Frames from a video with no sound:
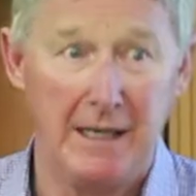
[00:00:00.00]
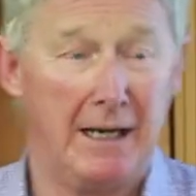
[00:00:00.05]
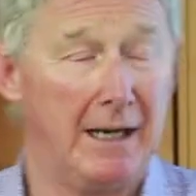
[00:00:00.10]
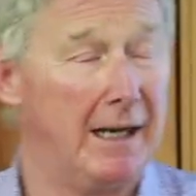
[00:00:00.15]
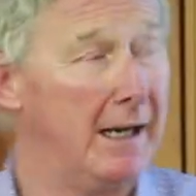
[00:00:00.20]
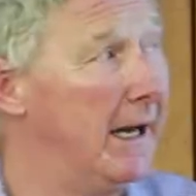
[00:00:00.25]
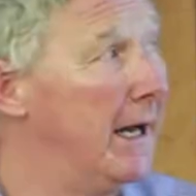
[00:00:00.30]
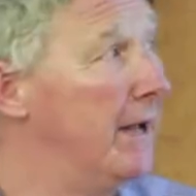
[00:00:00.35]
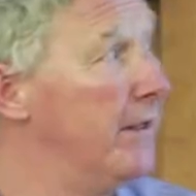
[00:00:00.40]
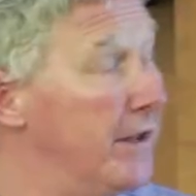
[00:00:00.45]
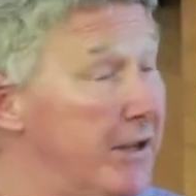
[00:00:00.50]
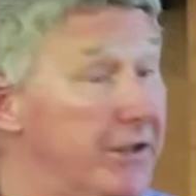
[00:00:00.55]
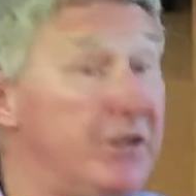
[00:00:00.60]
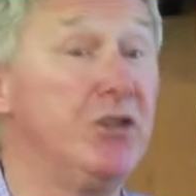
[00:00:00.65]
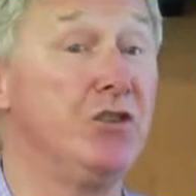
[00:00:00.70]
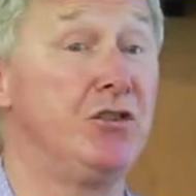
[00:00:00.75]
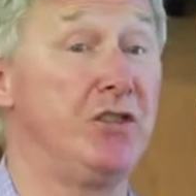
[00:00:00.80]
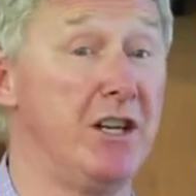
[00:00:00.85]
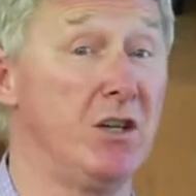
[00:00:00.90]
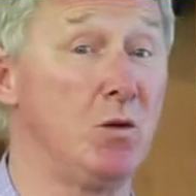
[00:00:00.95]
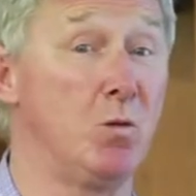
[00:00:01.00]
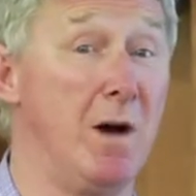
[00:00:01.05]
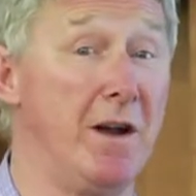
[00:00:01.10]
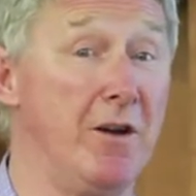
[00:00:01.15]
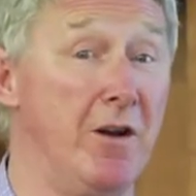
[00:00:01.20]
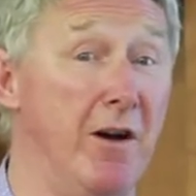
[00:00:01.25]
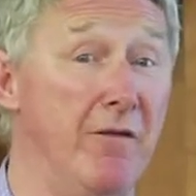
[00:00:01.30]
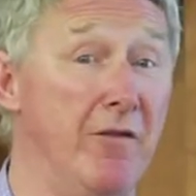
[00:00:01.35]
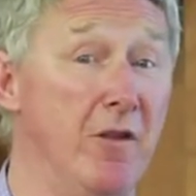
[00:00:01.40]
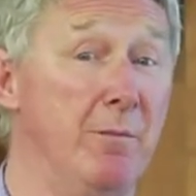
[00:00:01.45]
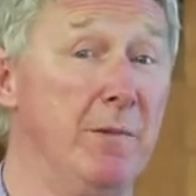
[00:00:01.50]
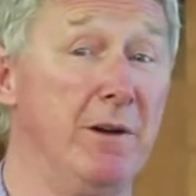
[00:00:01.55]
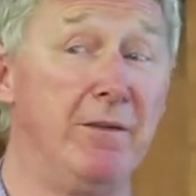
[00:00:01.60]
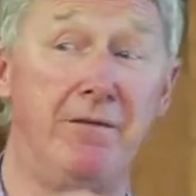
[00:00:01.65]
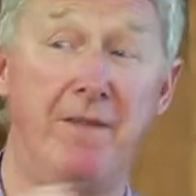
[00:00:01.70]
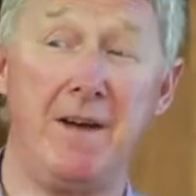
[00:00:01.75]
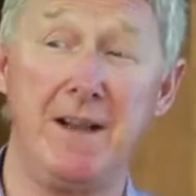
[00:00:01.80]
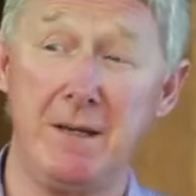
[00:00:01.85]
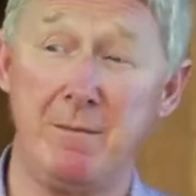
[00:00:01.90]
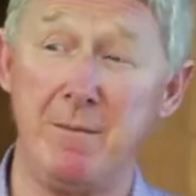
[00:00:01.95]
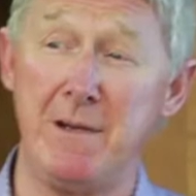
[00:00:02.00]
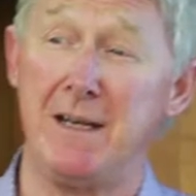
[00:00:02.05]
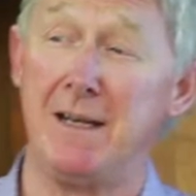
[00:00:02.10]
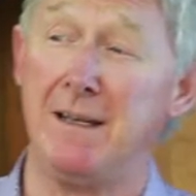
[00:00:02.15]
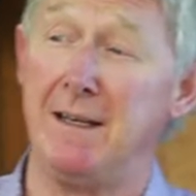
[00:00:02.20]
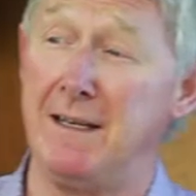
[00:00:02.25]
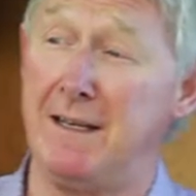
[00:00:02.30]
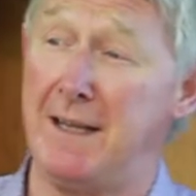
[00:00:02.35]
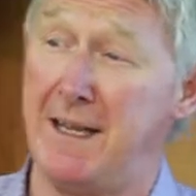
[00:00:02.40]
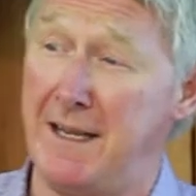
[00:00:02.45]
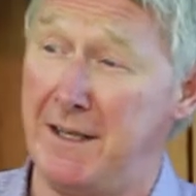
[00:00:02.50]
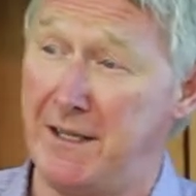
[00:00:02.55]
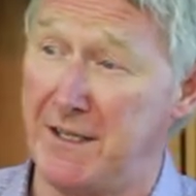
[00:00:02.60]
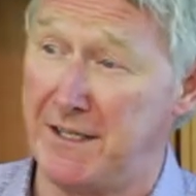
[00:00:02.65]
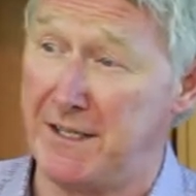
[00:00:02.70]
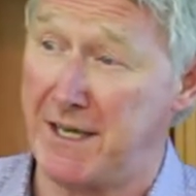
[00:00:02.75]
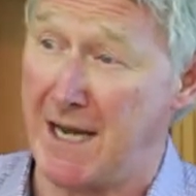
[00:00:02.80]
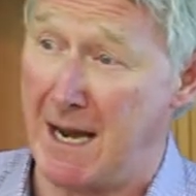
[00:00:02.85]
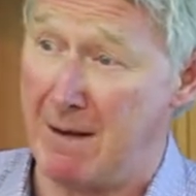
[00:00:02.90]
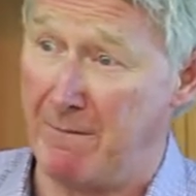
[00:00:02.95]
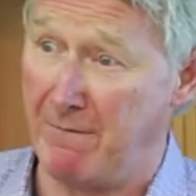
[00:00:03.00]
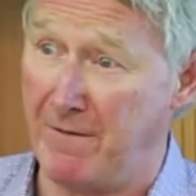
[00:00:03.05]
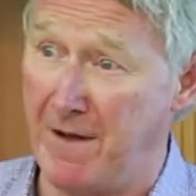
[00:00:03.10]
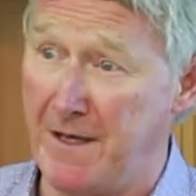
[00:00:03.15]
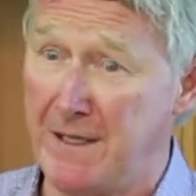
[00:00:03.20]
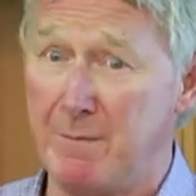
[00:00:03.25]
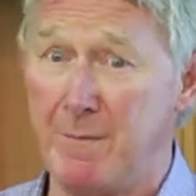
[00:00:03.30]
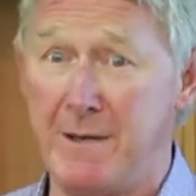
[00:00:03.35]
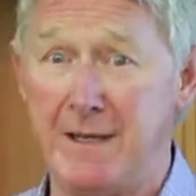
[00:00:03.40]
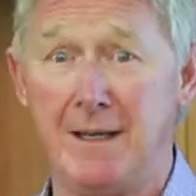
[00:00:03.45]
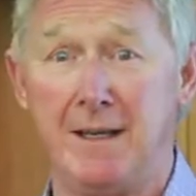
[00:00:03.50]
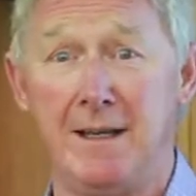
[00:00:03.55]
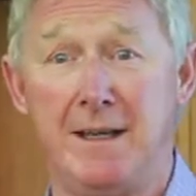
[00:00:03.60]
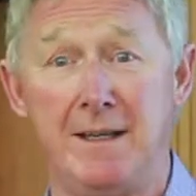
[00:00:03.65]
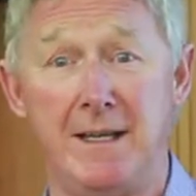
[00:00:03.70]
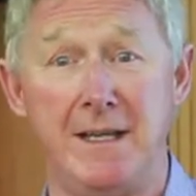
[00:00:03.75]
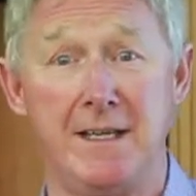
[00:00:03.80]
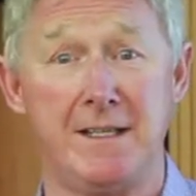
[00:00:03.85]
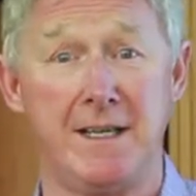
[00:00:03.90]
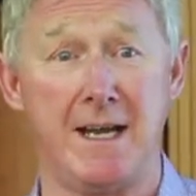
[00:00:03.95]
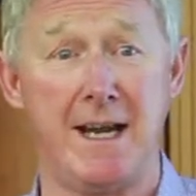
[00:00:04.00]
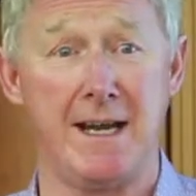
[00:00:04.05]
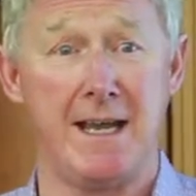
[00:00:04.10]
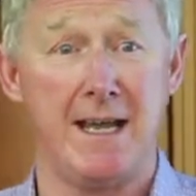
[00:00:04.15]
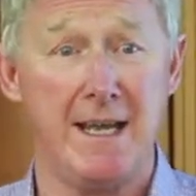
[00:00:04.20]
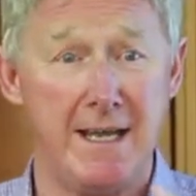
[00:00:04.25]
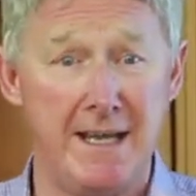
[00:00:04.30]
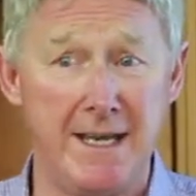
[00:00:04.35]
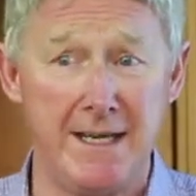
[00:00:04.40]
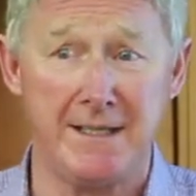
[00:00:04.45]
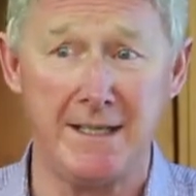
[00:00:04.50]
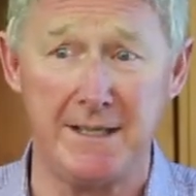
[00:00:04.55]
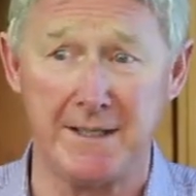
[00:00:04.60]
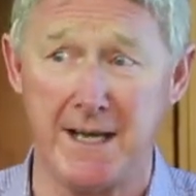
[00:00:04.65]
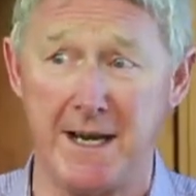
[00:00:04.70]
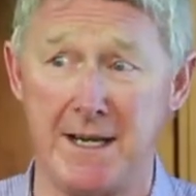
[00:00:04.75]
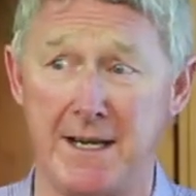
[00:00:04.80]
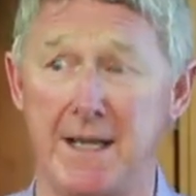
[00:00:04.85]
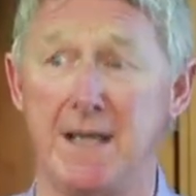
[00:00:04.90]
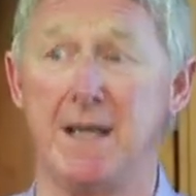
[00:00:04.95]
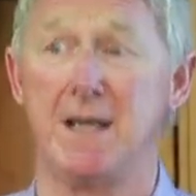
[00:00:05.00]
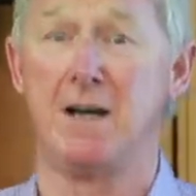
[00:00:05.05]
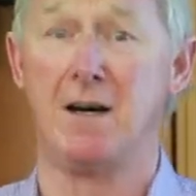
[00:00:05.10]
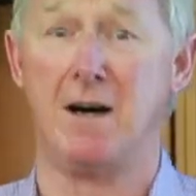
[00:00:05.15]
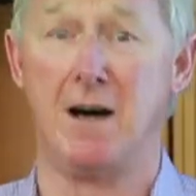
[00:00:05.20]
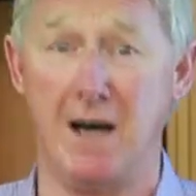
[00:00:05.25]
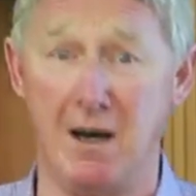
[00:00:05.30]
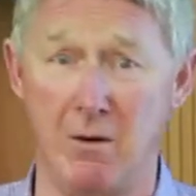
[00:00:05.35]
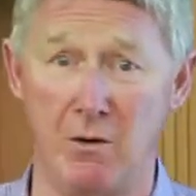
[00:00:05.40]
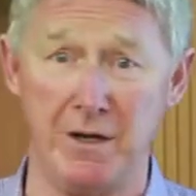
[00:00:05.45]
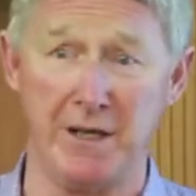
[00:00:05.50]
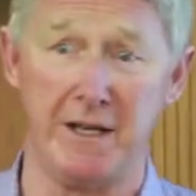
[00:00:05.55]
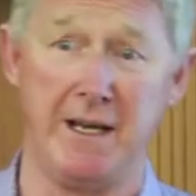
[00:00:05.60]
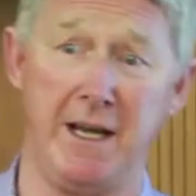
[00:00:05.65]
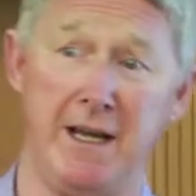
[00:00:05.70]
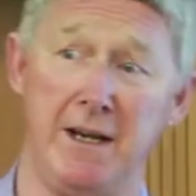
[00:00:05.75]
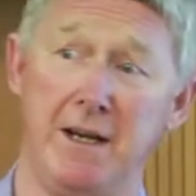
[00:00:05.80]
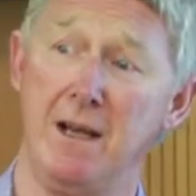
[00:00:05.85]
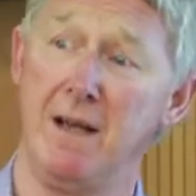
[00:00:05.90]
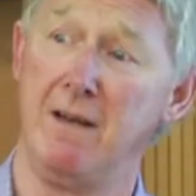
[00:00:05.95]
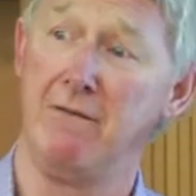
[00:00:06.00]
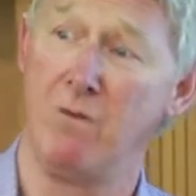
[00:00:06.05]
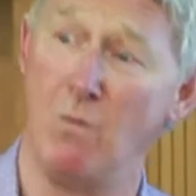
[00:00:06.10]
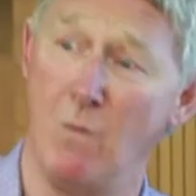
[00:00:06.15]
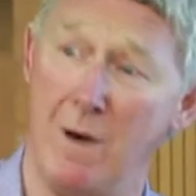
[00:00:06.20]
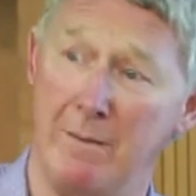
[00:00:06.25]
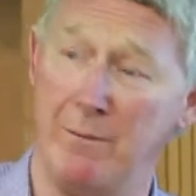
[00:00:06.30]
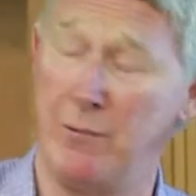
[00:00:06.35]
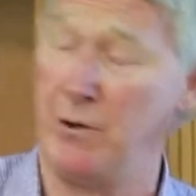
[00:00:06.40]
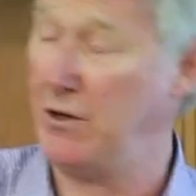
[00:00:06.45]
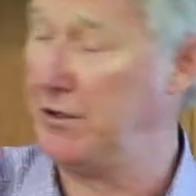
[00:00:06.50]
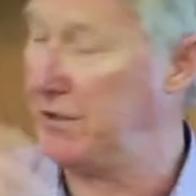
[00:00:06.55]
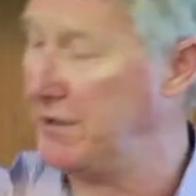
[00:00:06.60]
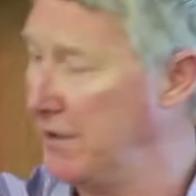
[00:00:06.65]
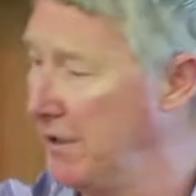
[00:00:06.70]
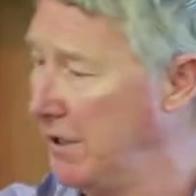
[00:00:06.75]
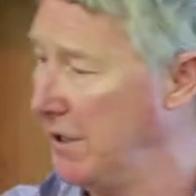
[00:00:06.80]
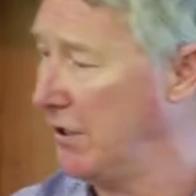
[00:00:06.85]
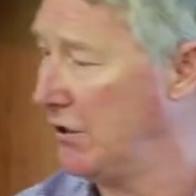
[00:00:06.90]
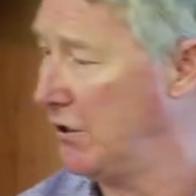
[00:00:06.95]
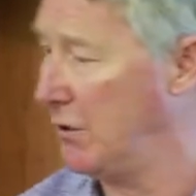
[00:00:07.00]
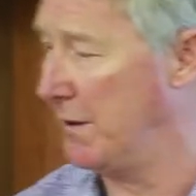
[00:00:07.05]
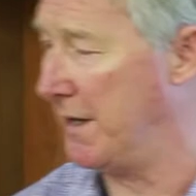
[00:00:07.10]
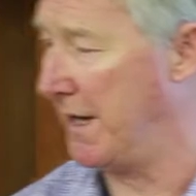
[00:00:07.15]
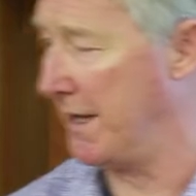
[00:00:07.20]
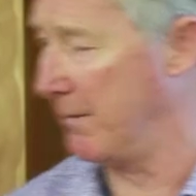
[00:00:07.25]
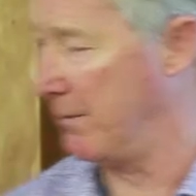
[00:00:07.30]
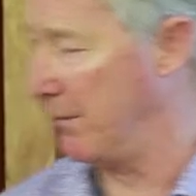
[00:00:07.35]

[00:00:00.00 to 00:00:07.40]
Uh, this is just one of them, but fundamentally they're the same. Fundamentally they're saying, here's the data I want to get from one person to another